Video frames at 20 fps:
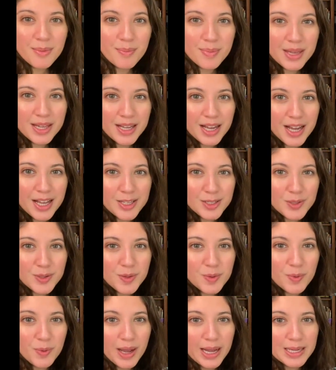because you
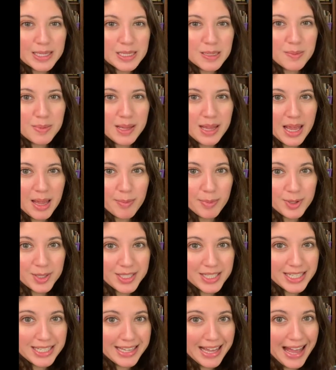want to be able
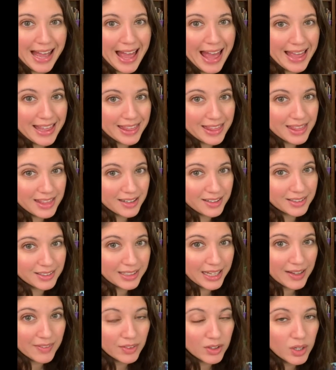to get at their
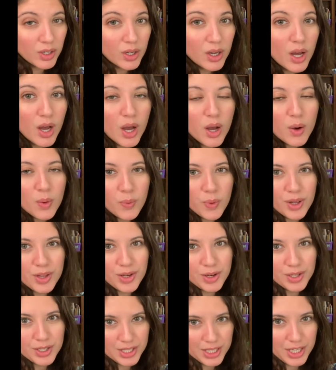level when
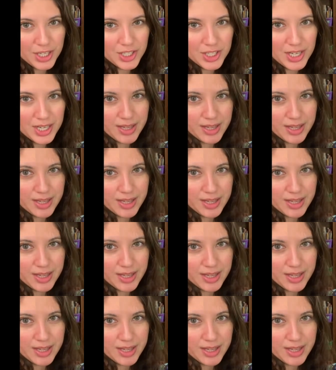you're teaching